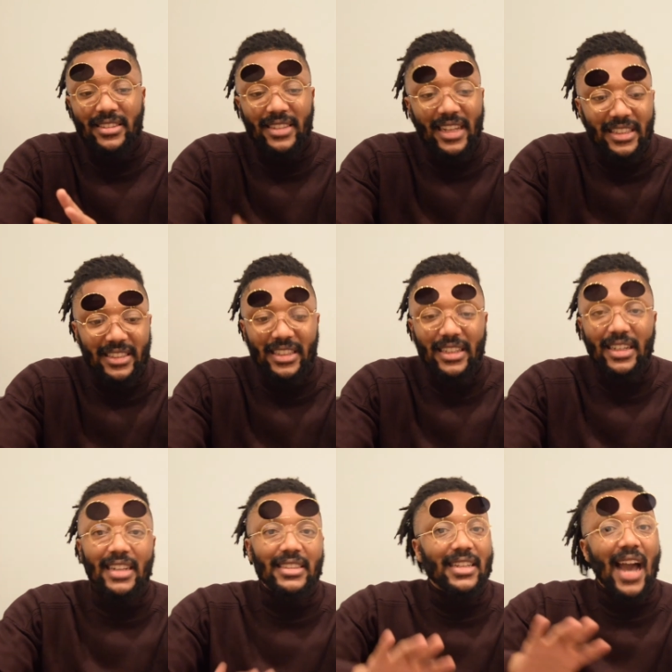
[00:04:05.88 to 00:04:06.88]
it's dingy,
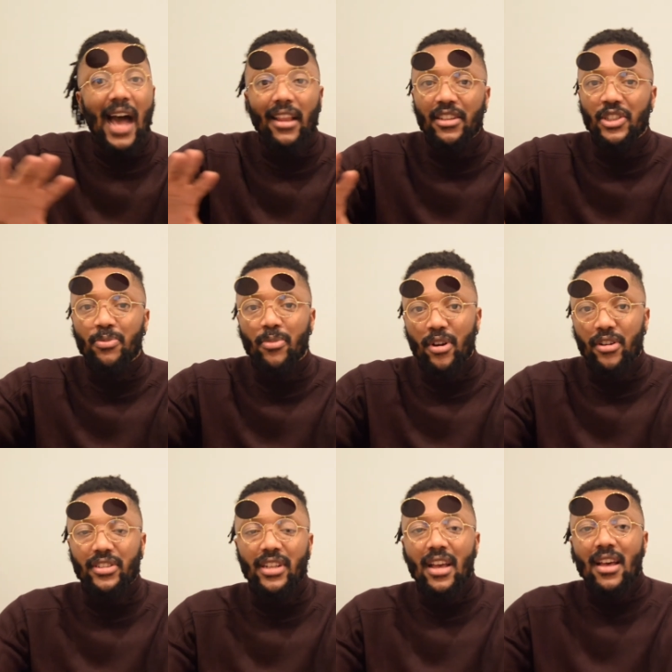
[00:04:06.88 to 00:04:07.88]
it's college
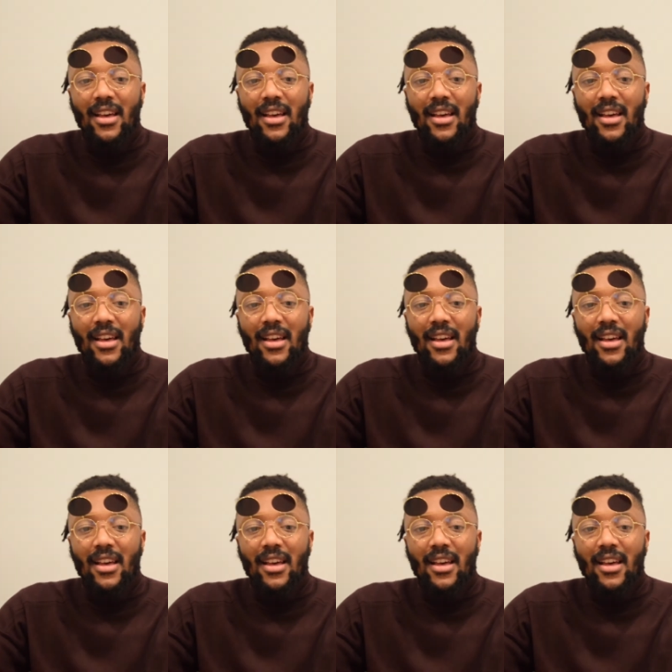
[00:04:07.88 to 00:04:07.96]
merch.